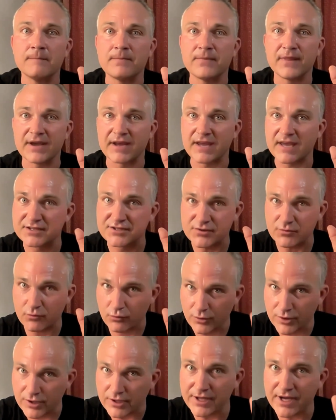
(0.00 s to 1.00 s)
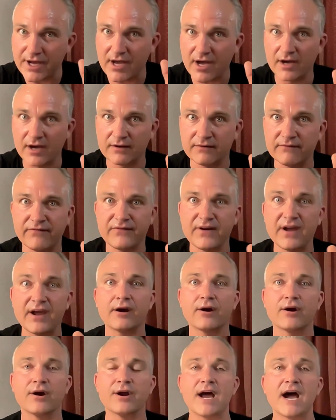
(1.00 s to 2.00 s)
Like, it's really
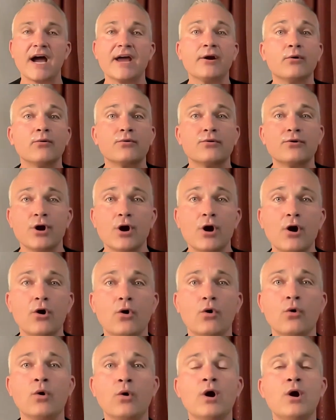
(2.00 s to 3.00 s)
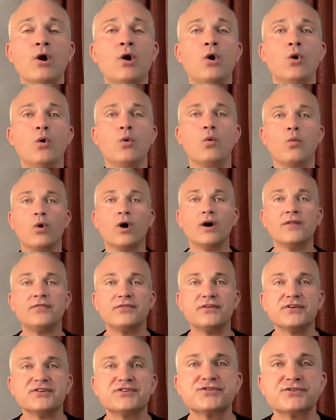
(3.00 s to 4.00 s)
unfair. And I don't know what
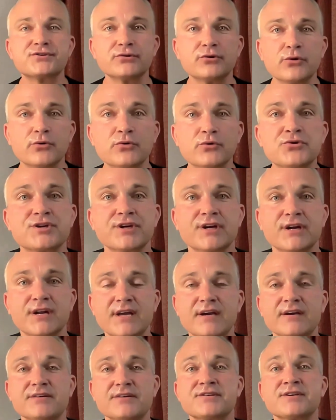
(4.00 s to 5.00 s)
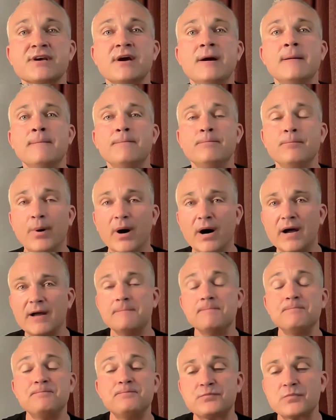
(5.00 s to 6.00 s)
the solution is,
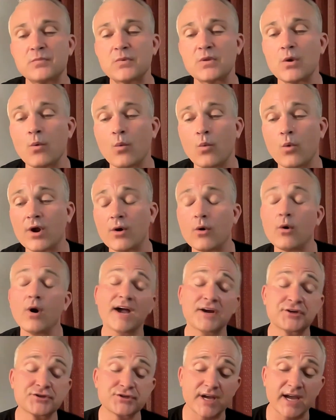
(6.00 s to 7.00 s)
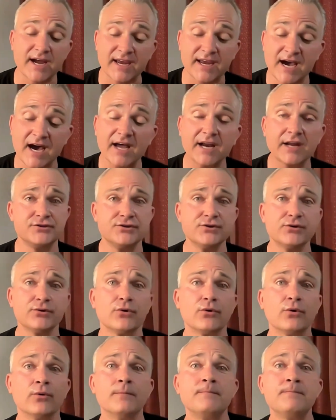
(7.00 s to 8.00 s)
but what, well, actually, I kind of
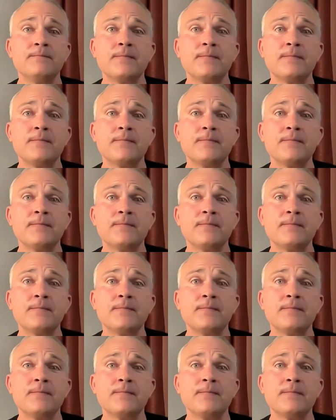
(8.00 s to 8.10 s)
do.